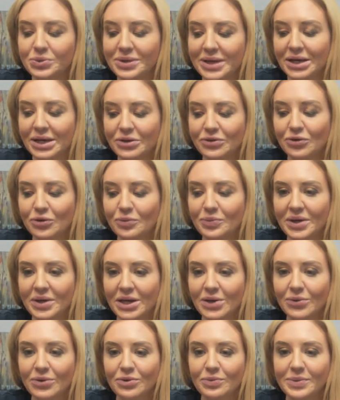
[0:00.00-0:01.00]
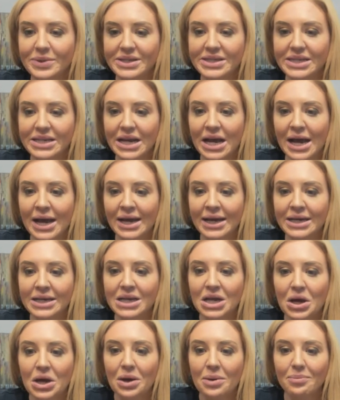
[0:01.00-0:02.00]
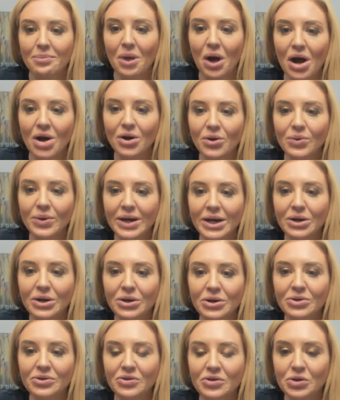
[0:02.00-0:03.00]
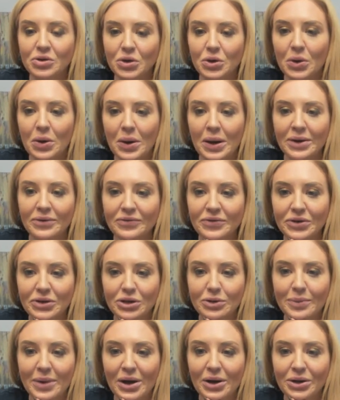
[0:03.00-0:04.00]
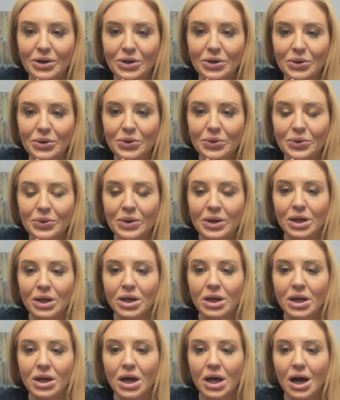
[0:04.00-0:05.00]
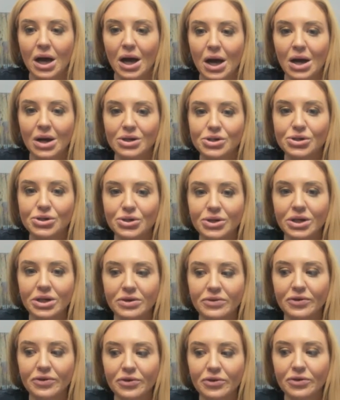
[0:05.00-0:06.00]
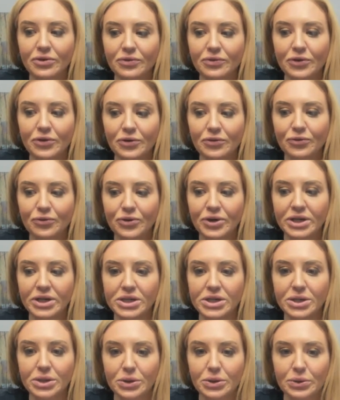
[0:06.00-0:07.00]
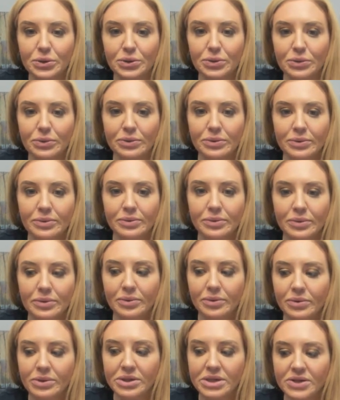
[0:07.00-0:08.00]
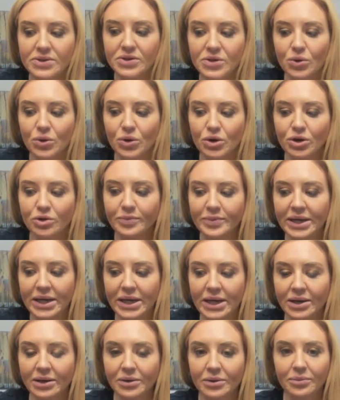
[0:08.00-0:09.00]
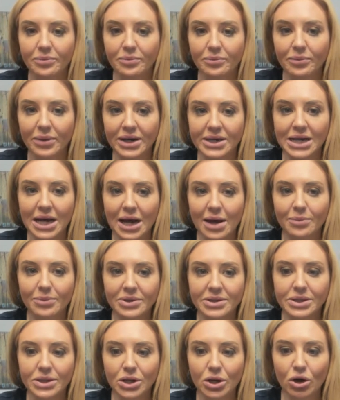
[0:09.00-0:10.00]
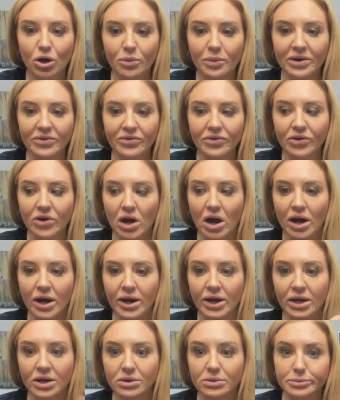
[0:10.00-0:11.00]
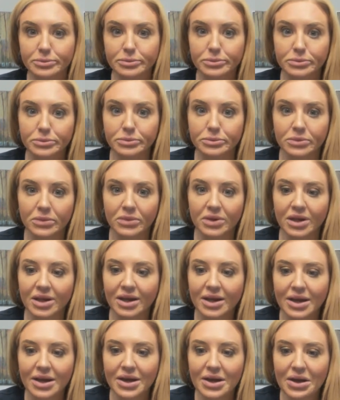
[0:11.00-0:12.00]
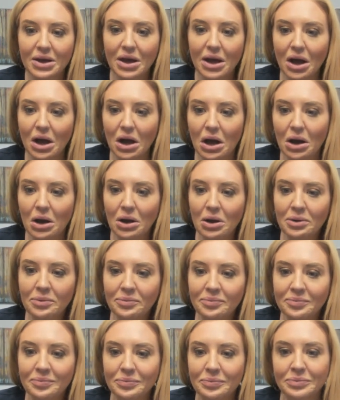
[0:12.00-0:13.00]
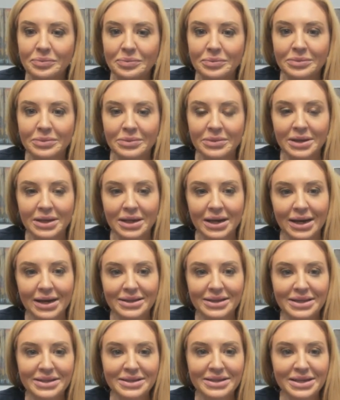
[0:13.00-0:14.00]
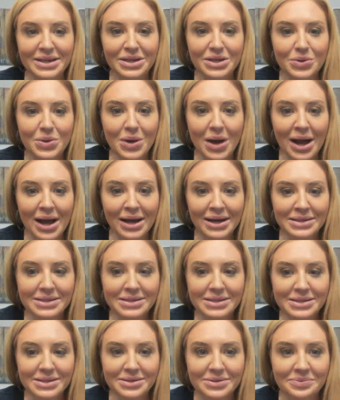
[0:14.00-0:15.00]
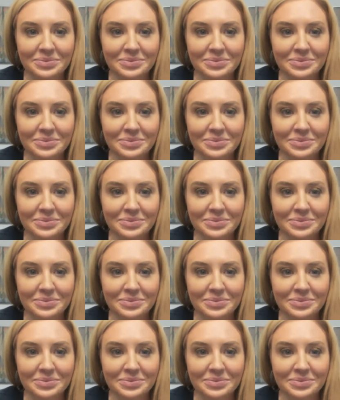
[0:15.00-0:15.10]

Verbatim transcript: Thanks for being with me tonight. Moderators, you know how I feel about you. Uh, Jillian, feel, feel free to Discord me. My tablet's at home. I forgot it. Um, and that's it, you guys.